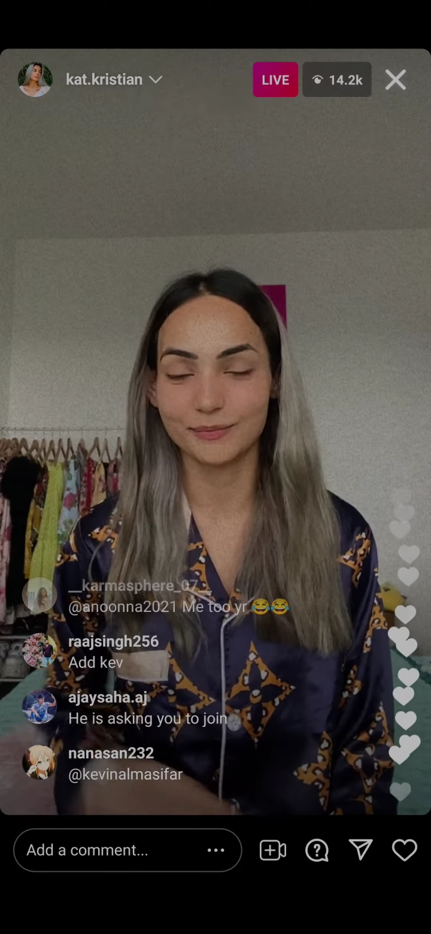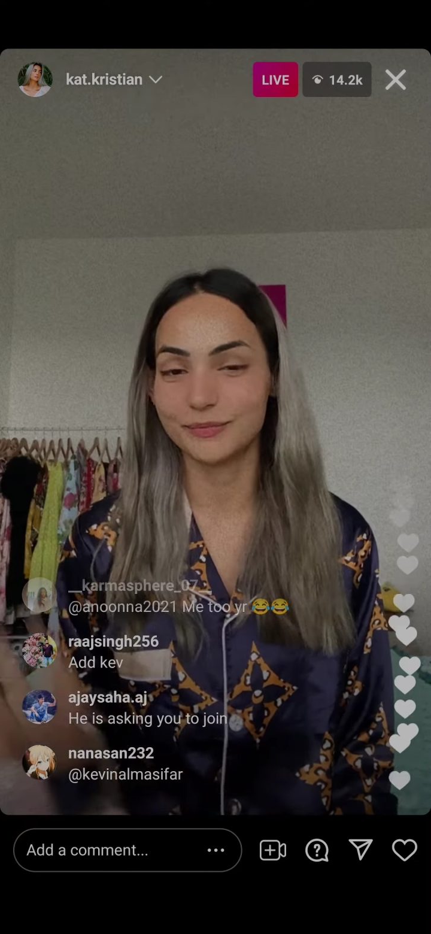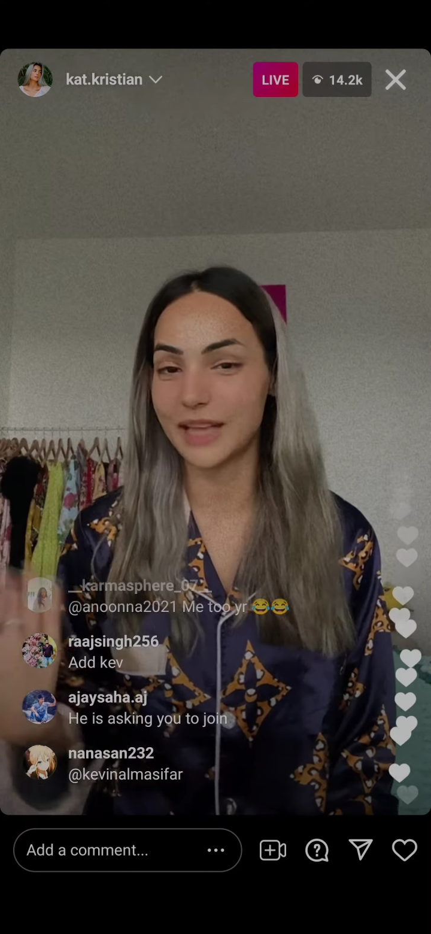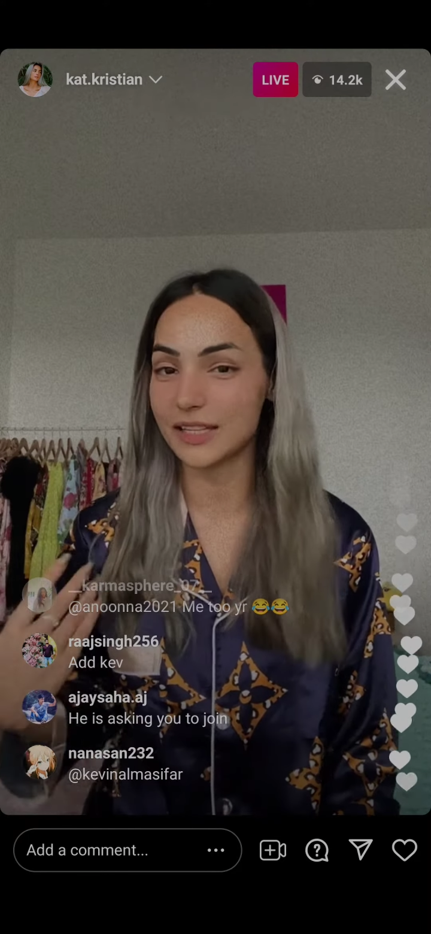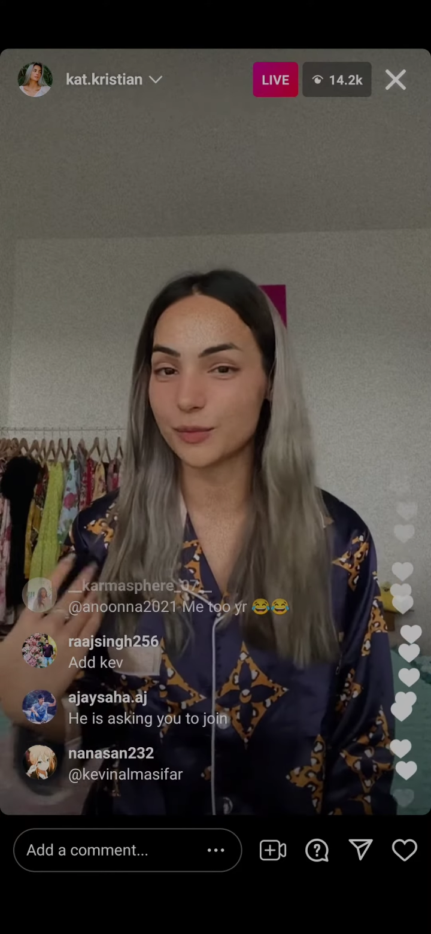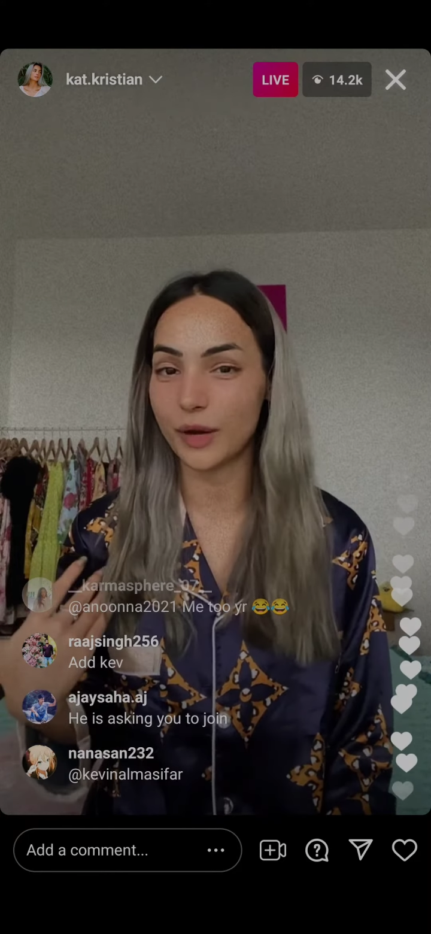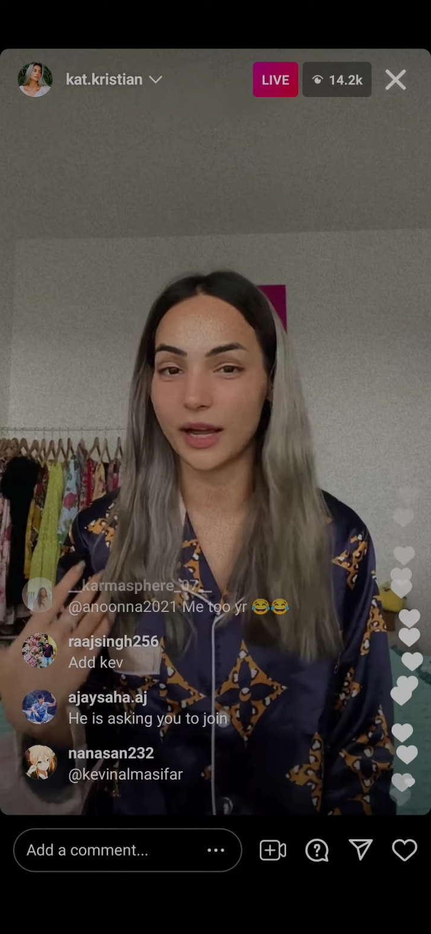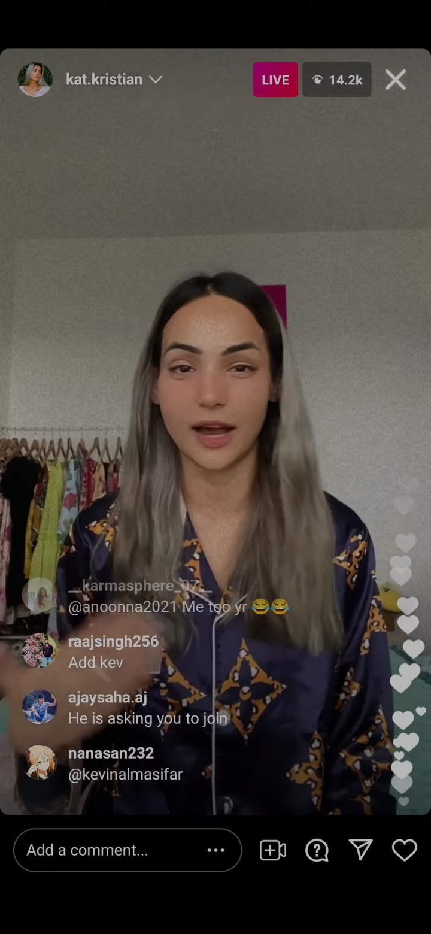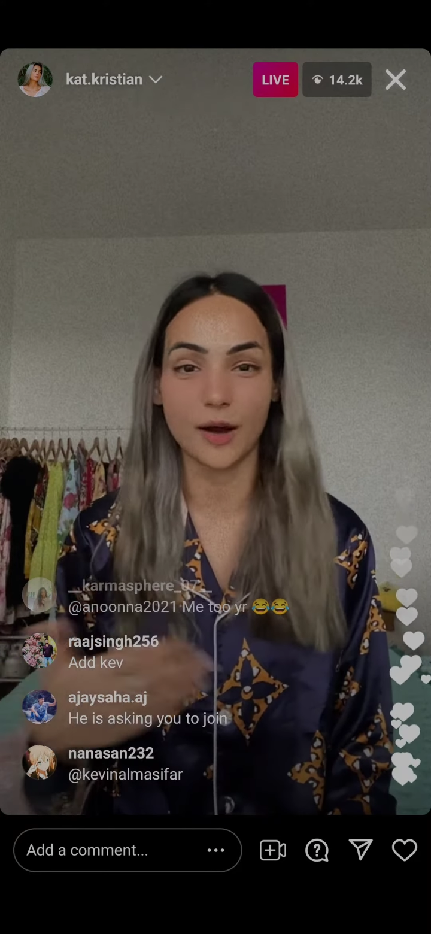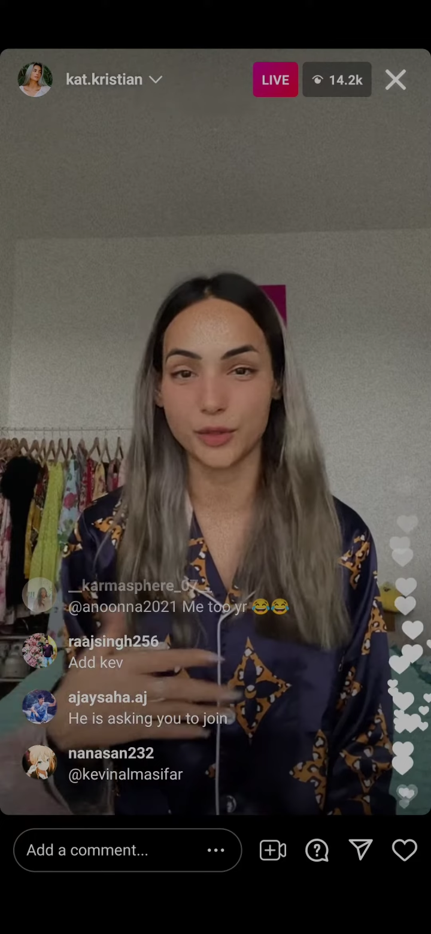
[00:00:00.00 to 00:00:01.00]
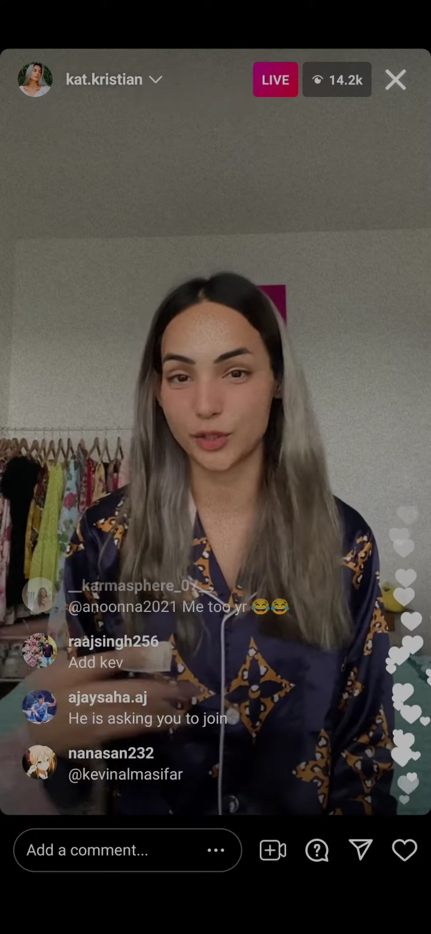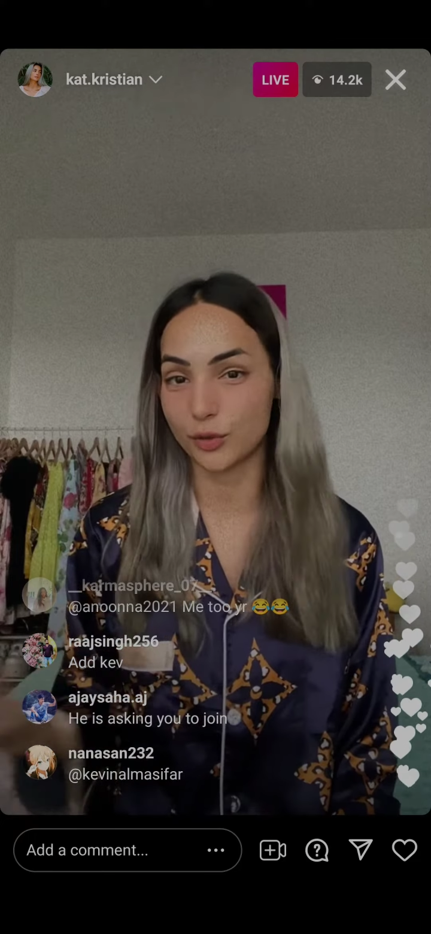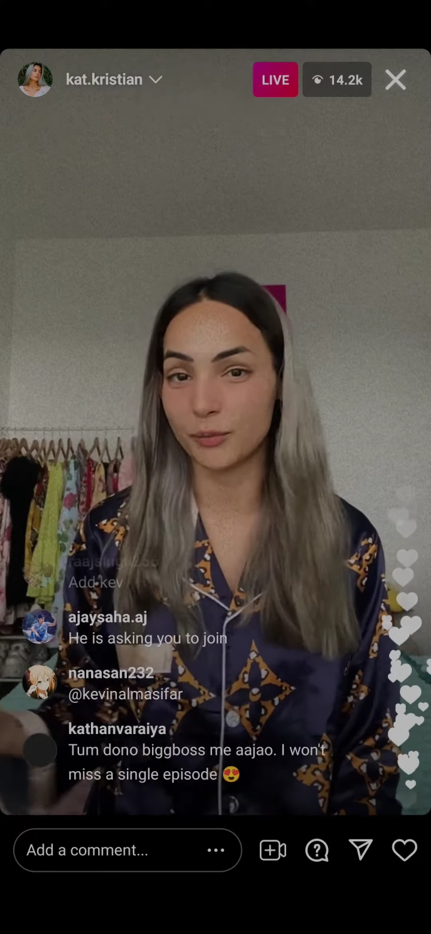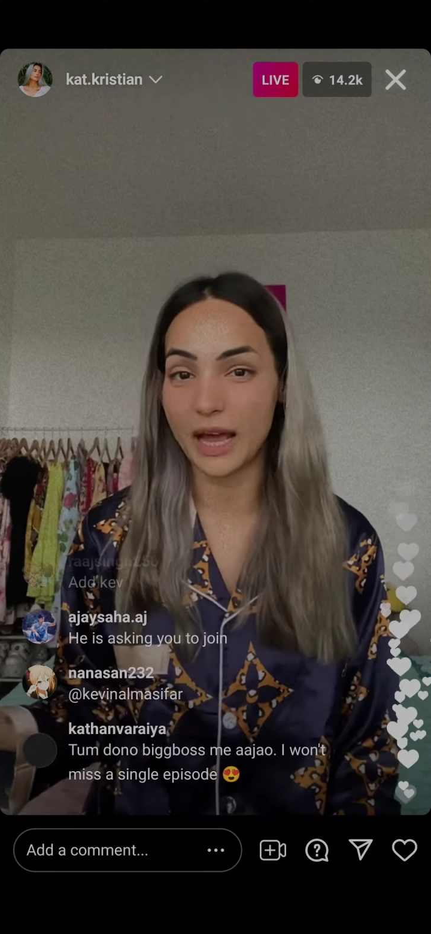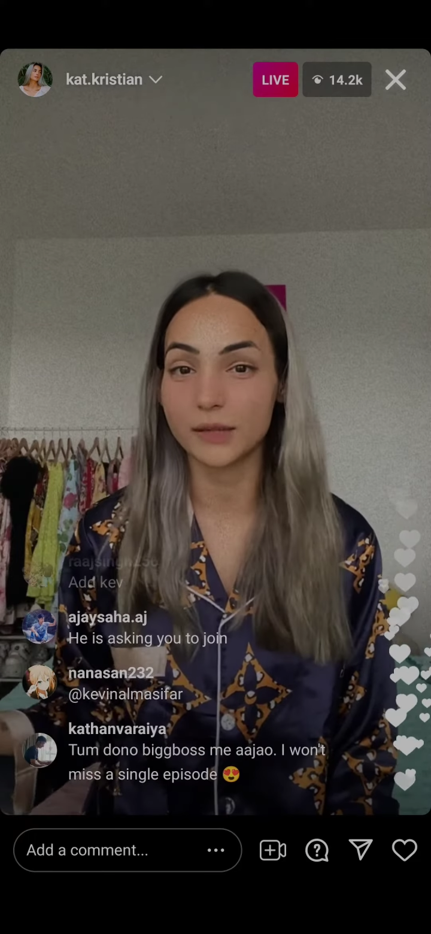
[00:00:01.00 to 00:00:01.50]
That's why I was so
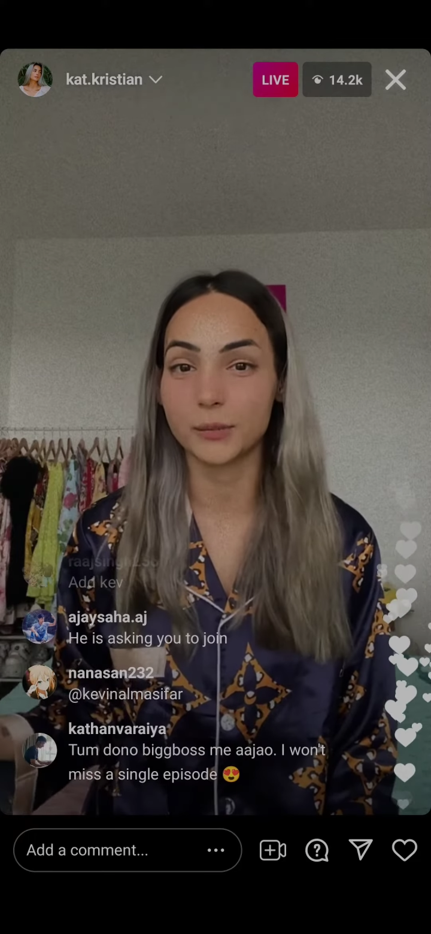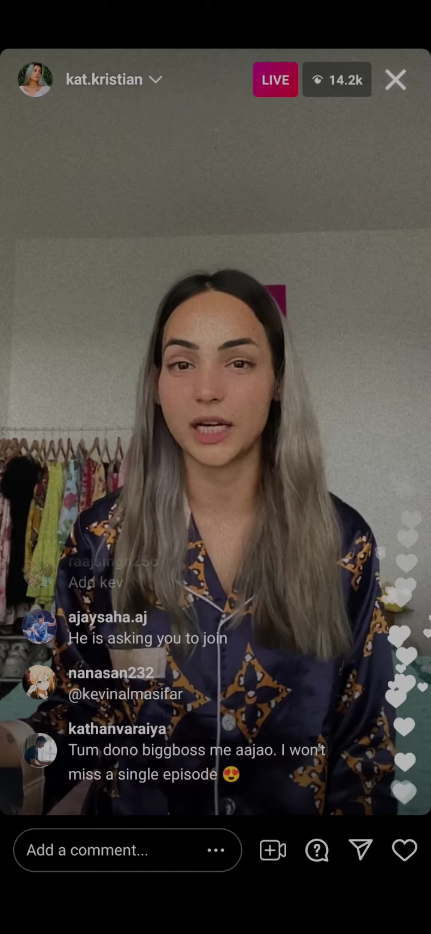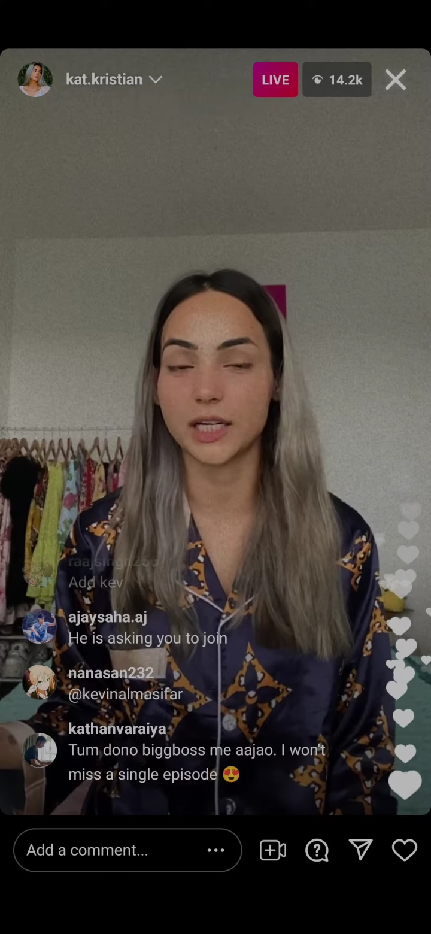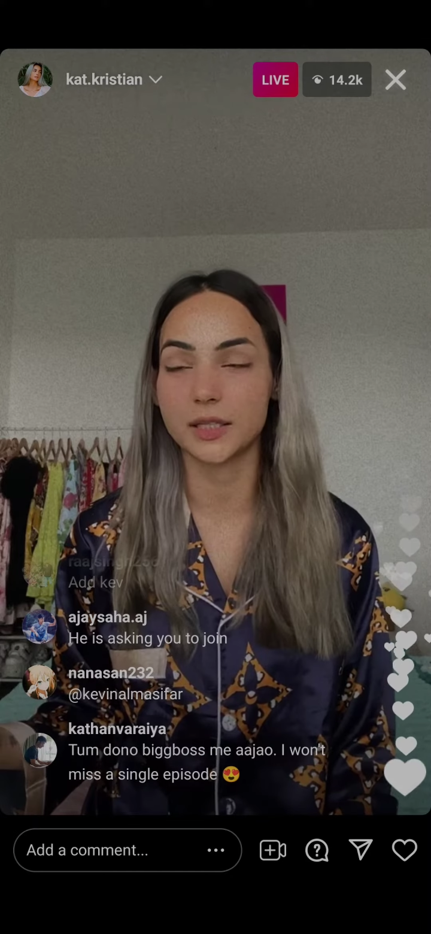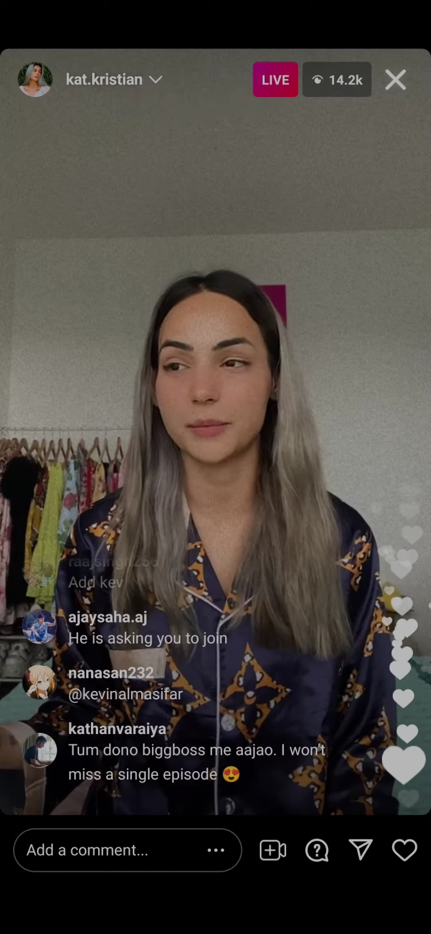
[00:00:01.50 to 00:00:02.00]
mad about it